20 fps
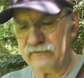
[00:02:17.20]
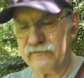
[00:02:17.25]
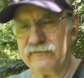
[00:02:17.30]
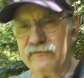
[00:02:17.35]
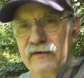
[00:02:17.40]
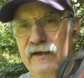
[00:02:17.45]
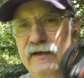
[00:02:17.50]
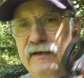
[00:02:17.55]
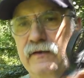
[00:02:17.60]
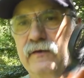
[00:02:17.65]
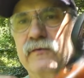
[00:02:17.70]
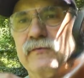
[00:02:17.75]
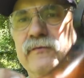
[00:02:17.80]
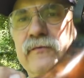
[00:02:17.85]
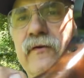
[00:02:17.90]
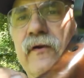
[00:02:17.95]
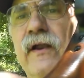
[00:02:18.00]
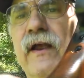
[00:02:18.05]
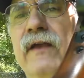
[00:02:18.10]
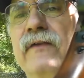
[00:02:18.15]
slight little
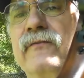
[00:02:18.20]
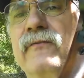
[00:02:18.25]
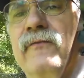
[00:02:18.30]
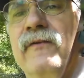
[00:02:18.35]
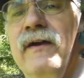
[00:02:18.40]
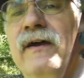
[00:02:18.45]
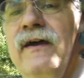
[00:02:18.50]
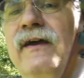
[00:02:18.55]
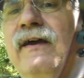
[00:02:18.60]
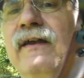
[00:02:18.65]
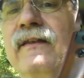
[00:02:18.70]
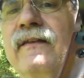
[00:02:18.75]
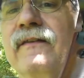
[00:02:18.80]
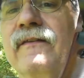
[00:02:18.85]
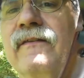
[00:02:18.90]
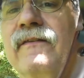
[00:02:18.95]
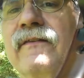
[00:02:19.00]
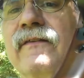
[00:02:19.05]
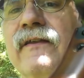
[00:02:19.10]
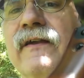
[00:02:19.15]
scratch right
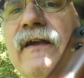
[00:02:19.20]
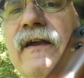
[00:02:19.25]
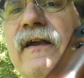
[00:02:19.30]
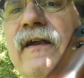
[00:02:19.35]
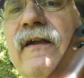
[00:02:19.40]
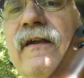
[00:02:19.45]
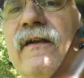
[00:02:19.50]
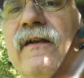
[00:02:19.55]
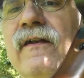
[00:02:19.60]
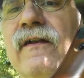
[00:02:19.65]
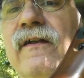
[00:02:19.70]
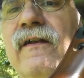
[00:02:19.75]
there.